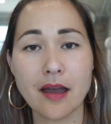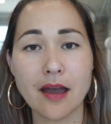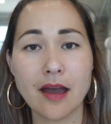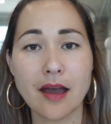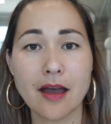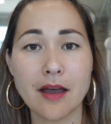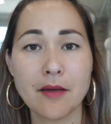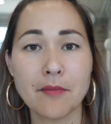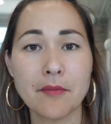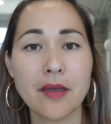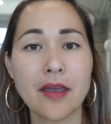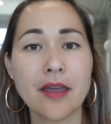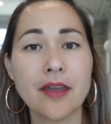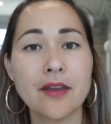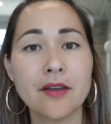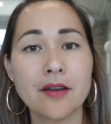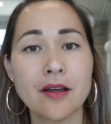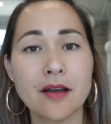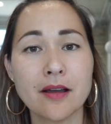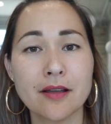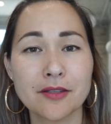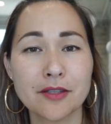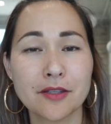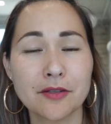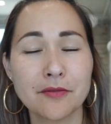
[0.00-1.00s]
And
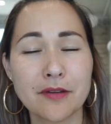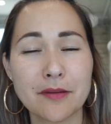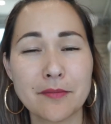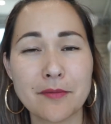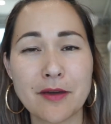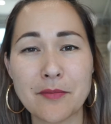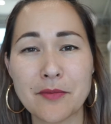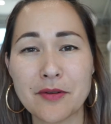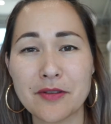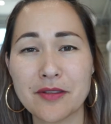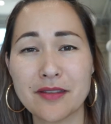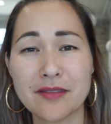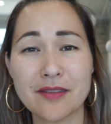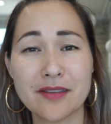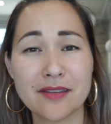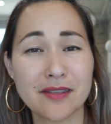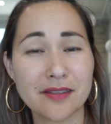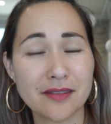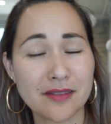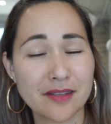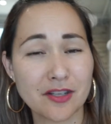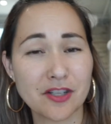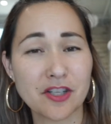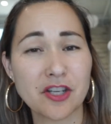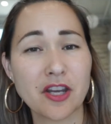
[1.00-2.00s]
also remember that this
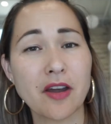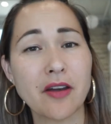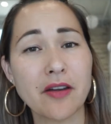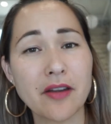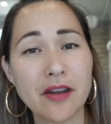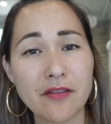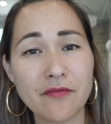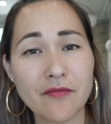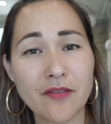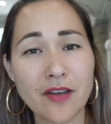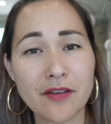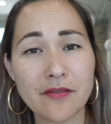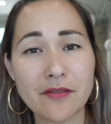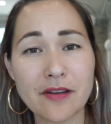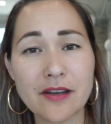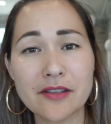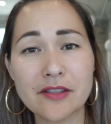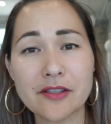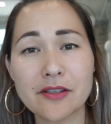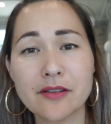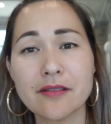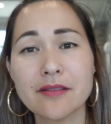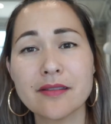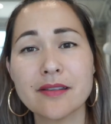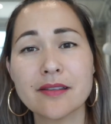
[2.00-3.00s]
is a charity
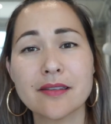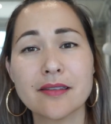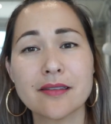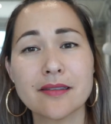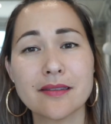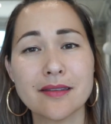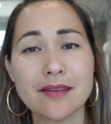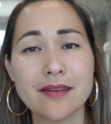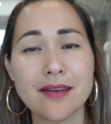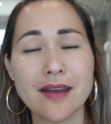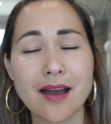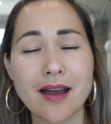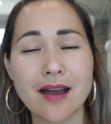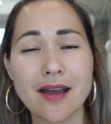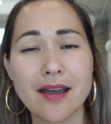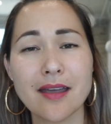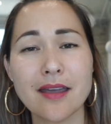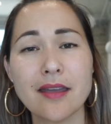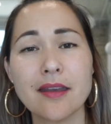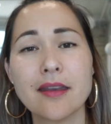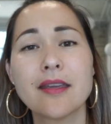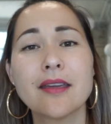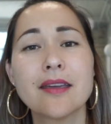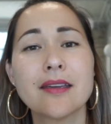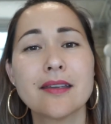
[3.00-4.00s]
fundraiser. This is not
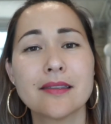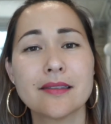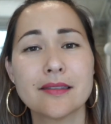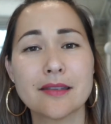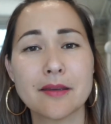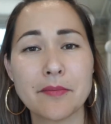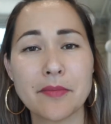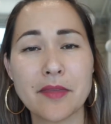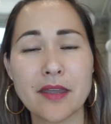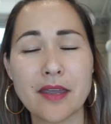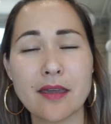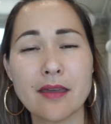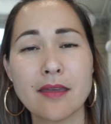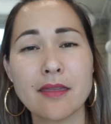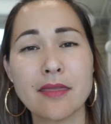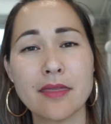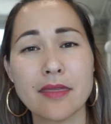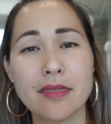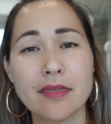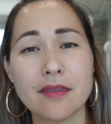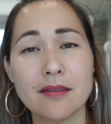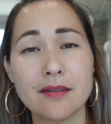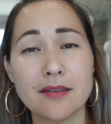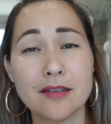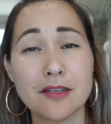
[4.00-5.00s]
something
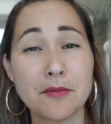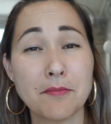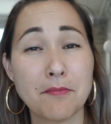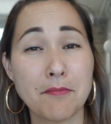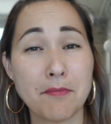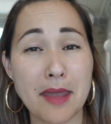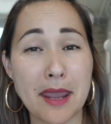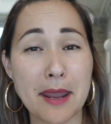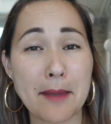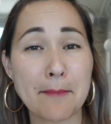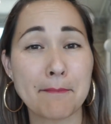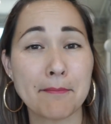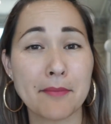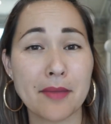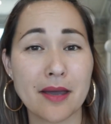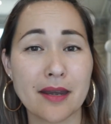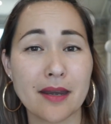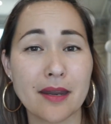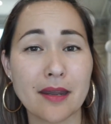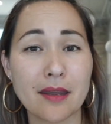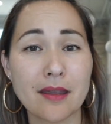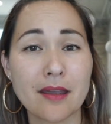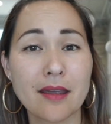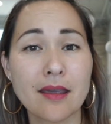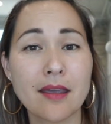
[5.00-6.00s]
to make
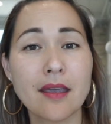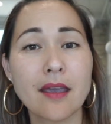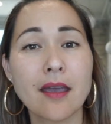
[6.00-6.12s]
money.